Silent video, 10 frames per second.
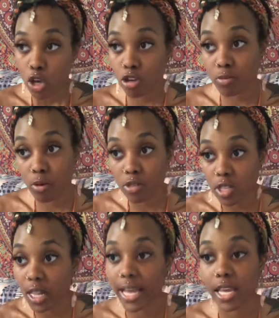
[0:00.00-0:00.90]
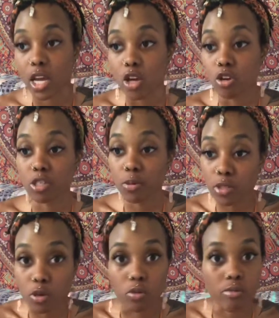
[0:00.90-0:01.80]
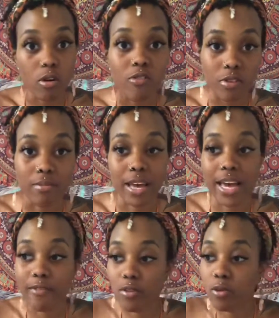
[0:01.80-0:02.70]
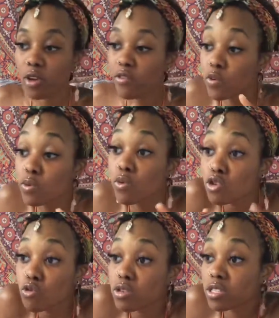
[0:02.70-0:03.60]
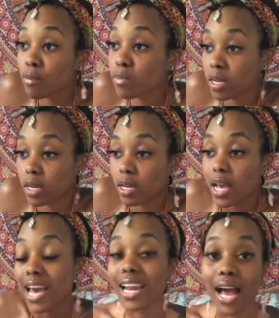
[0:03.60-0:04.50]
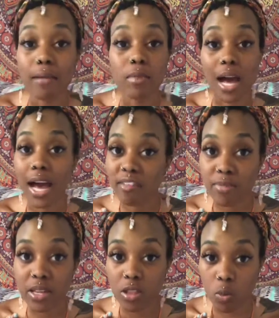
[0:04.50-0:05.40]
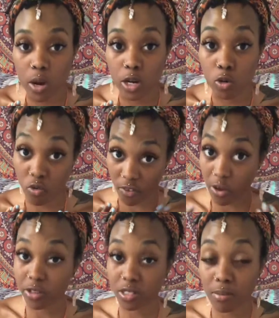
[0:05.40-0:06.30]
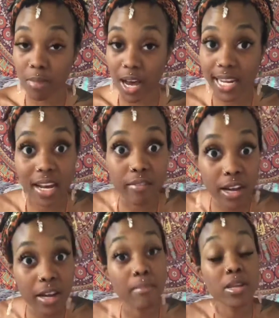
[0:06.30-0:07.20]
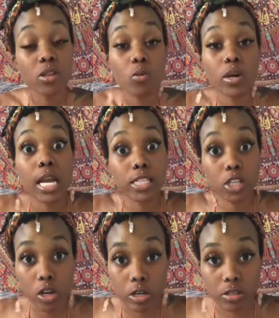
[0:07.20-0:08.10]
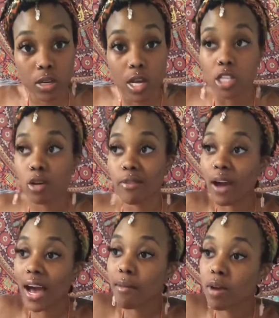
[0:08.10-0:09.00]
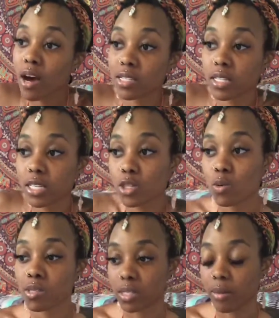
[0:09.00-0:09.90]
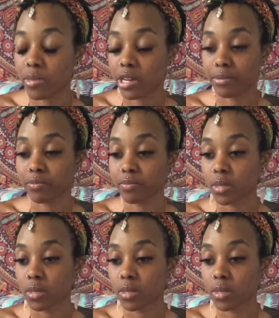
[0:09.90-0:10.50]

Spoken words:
You're supposed to grow from that. If you do something, and I've been the one who've hurt somebody, and I've been the one that's hurt. So if I'm constantly doing something